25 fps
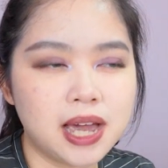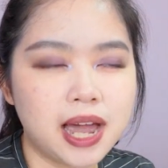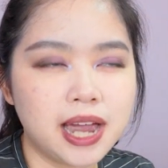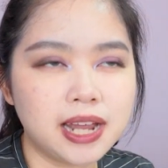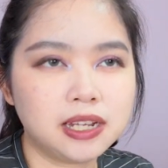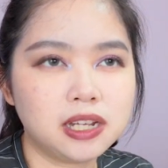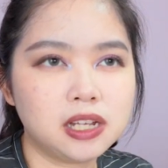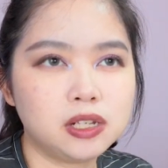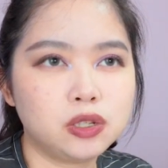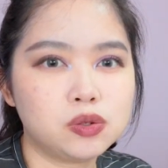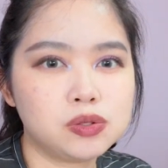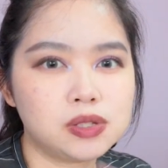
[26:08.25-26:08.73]
I
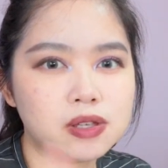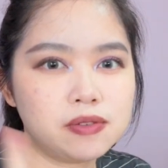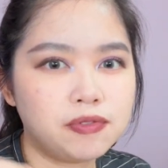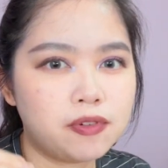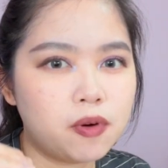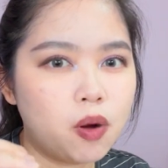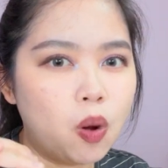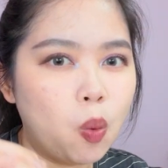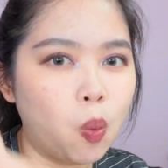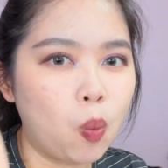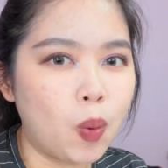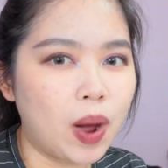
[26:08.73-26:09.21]
did use it
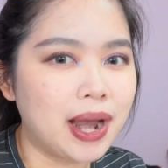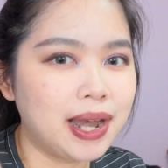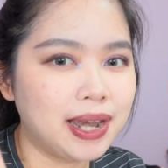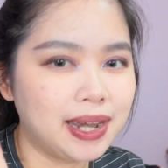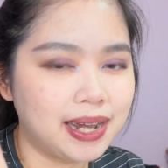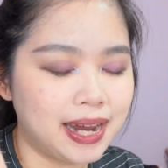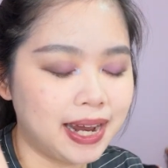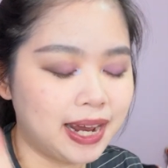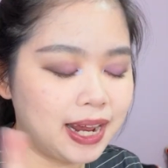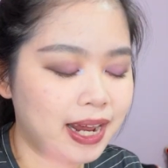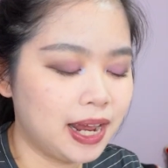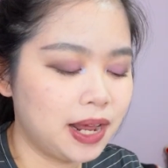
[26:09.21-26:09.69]
for one
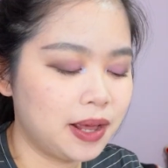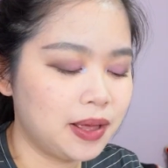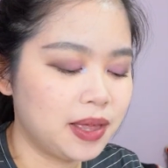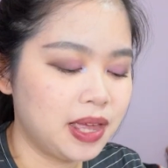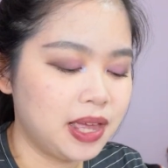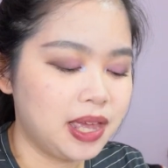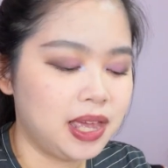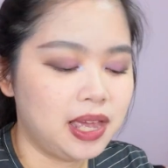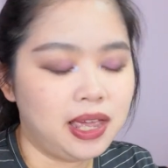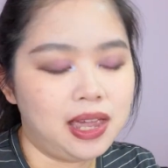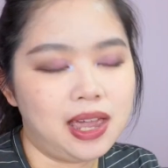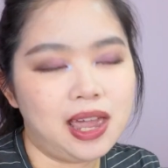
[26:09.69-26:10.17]
day,
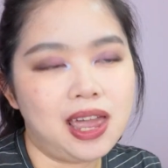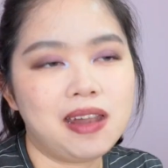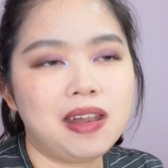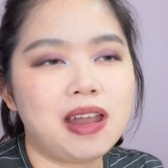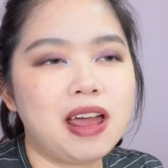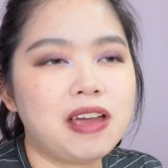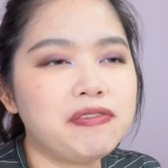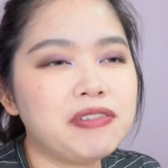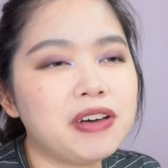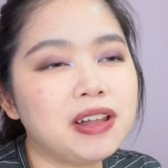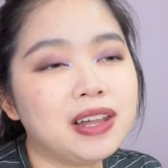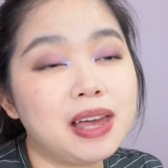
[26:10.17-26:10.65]
and
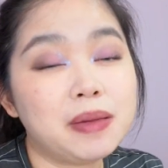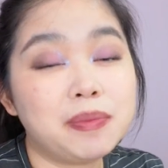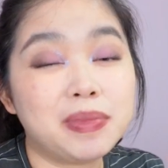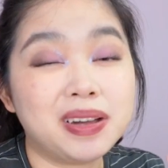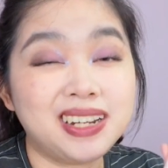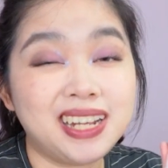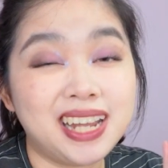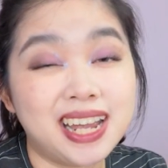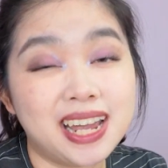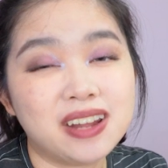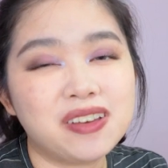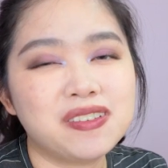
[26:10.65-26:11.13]
I felt like
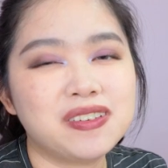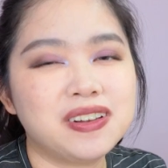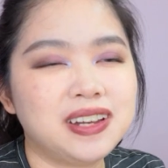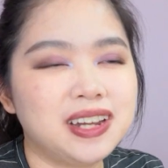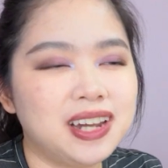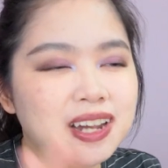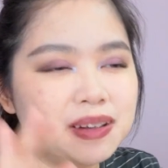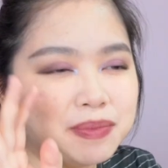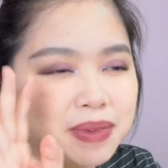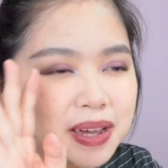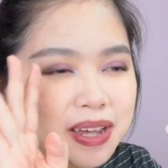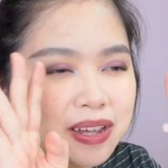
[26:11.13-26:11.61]
by the end of the
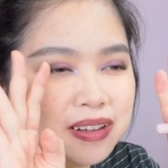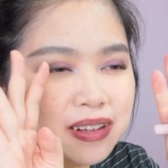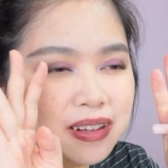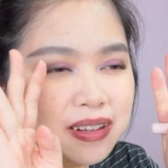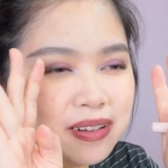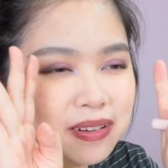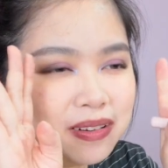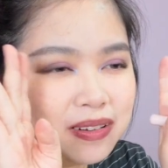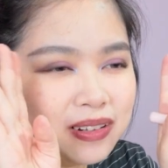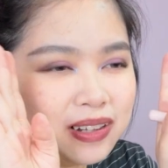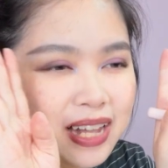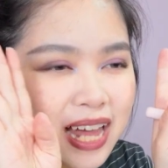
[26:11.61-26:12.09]
day, my
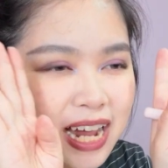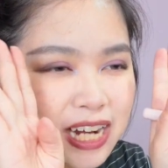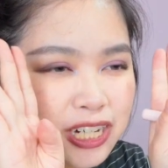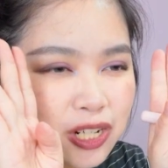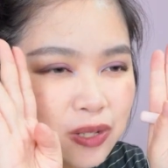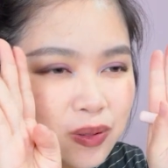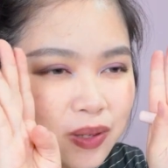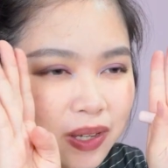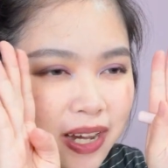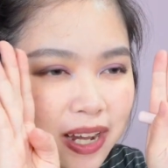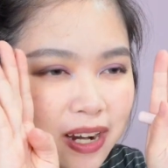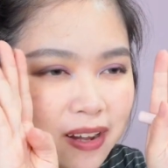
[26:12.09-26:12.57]

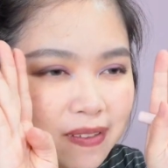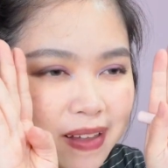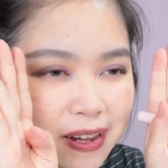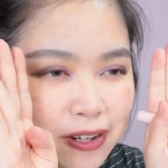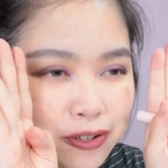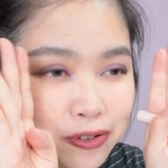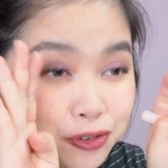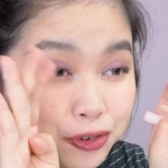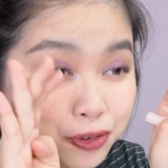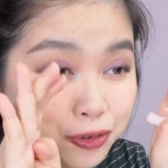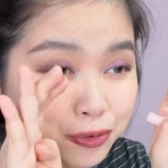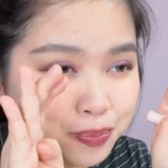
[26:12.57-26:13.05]
lashes were kind of
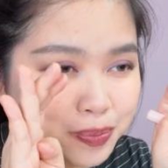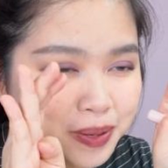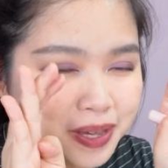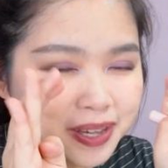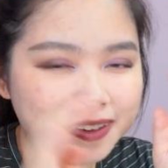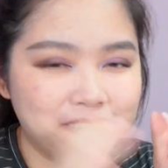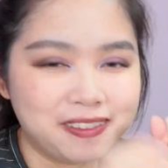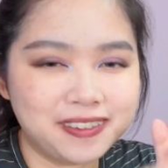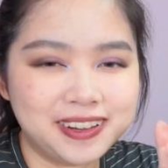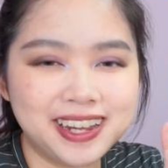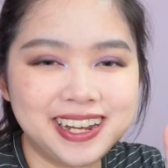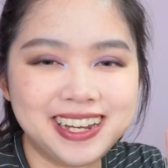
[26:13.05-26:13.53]
like drooping
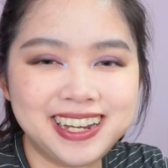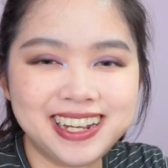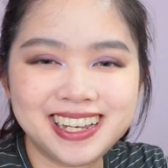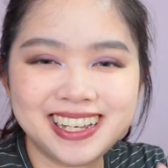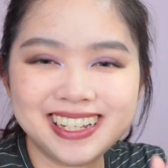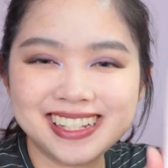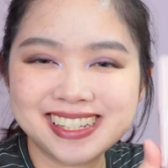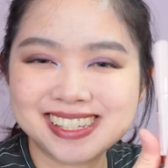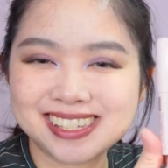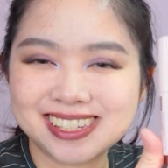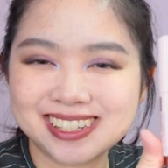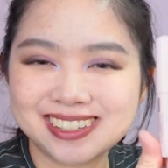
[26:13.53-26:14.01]

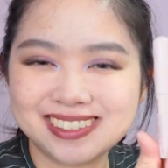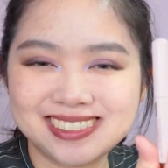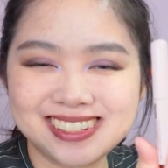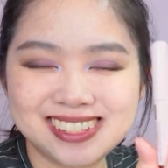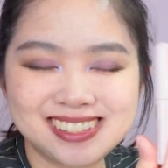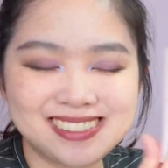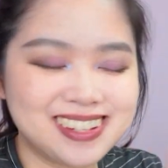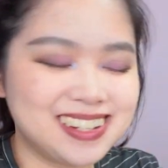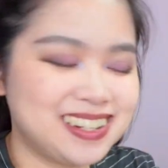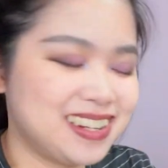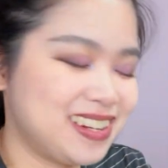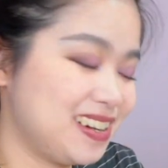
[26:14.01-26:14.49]
already. So
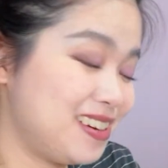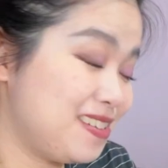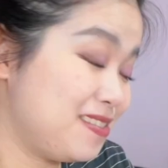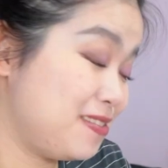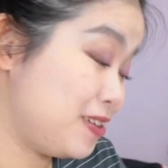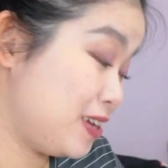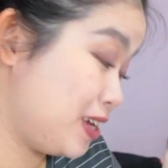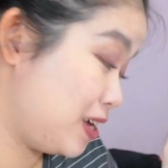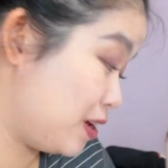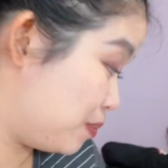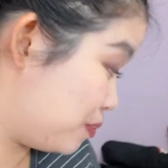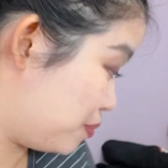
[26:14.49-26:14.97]
this one didn't
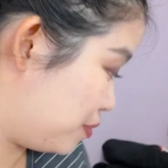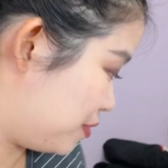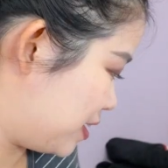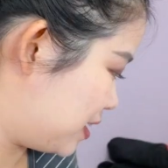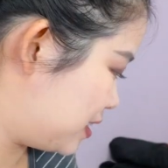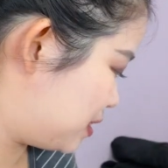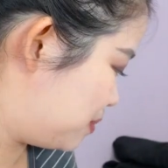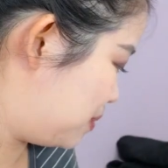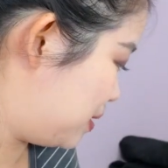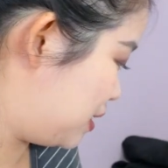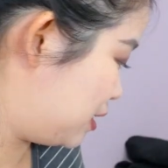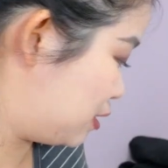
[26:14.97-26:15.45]
really
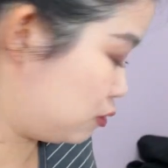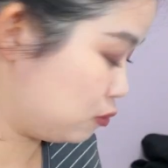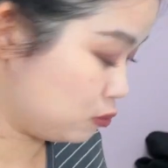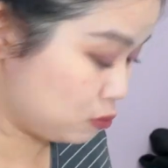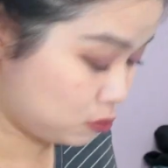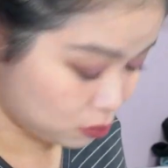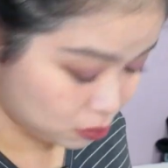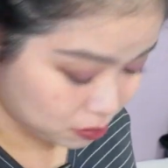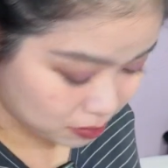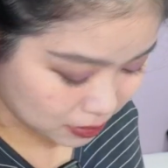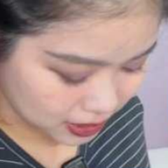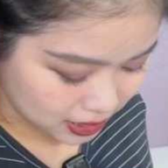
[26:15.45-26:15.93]
impress me
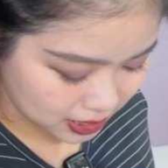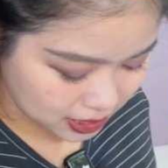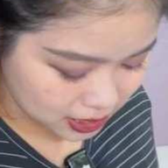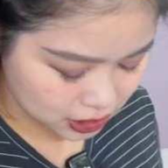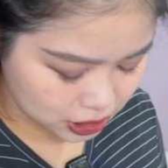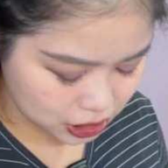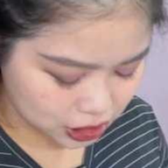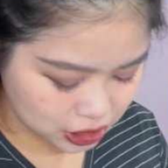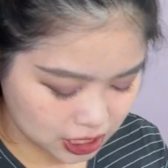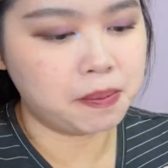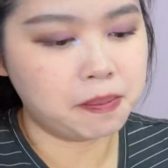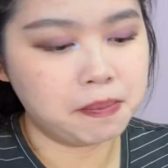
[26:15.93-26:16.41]
too much.